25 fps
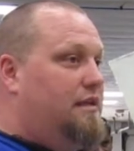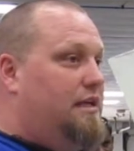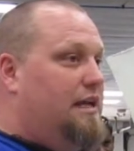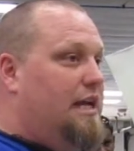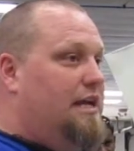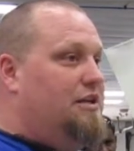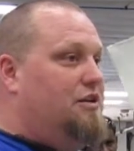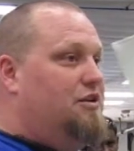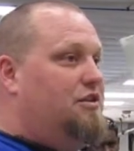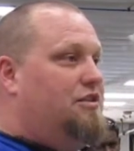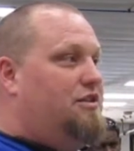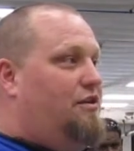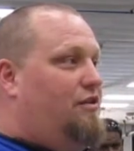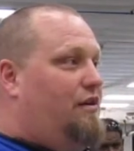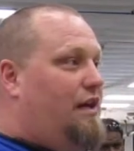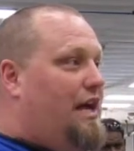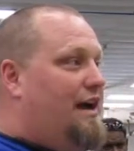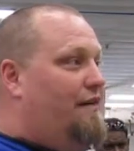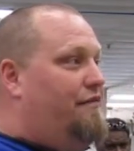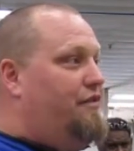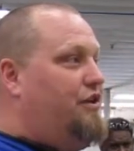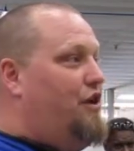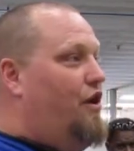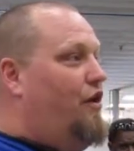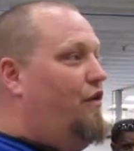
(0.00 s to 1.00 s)
And you still
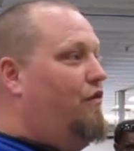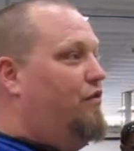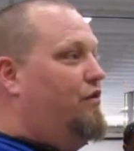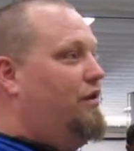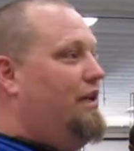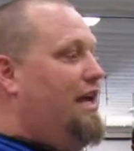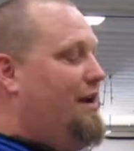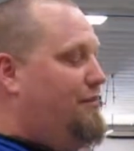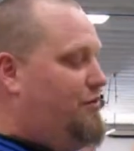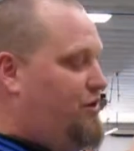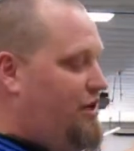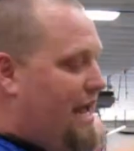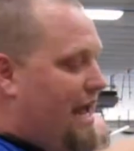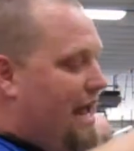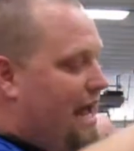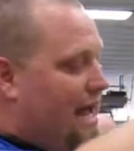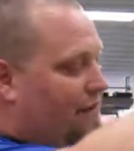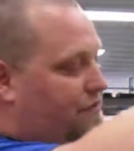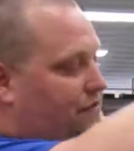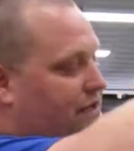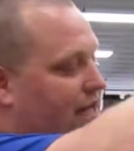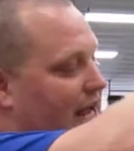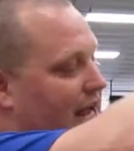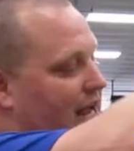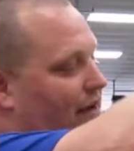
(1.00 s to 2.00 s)
have the overlap. You
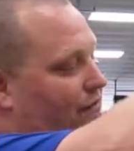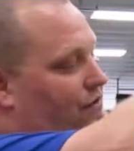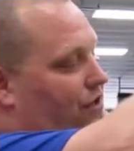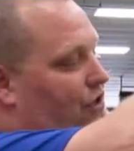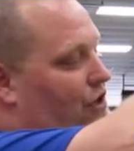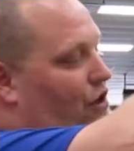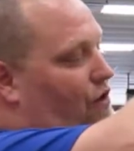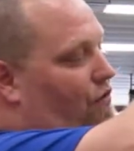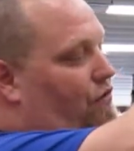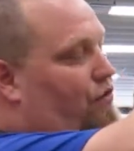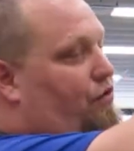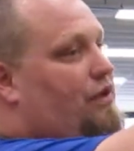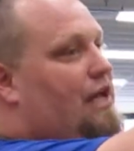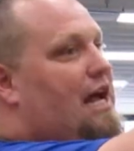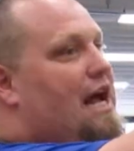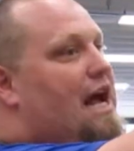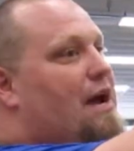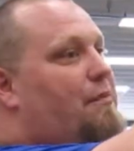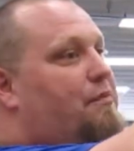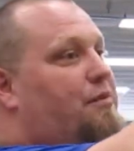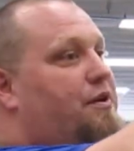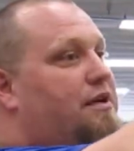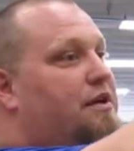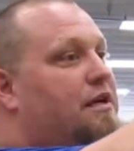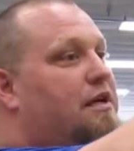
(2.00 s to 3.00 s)
have to have the
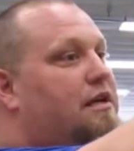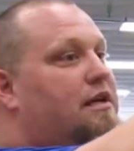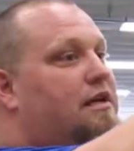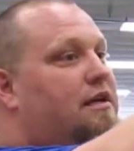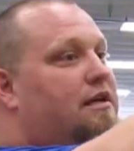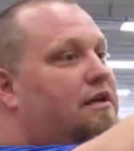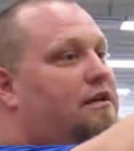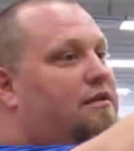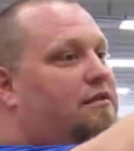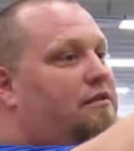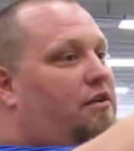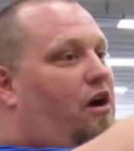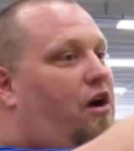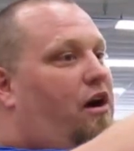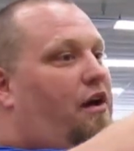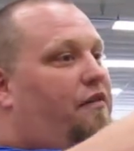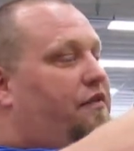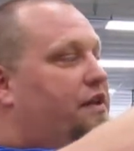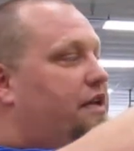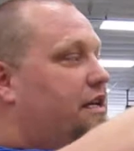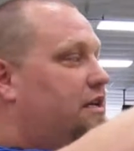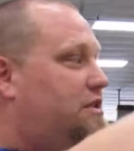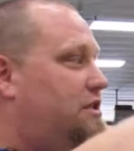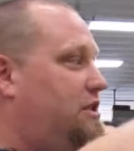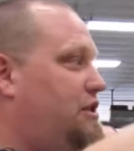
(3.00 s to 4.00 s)
overlap on
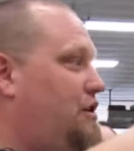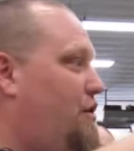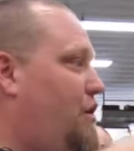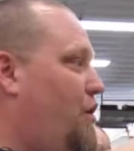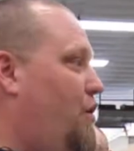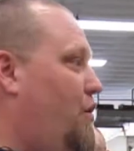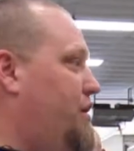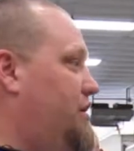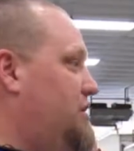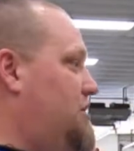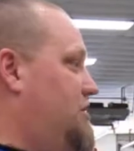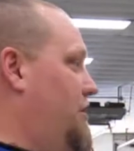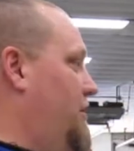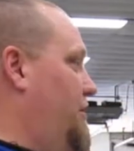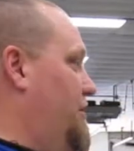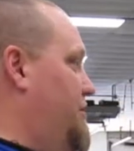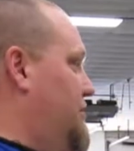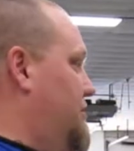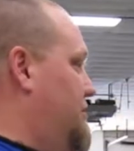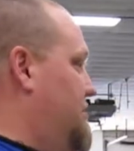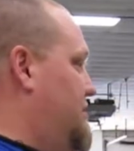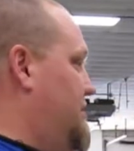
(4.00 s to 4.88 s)
this. So you always turn your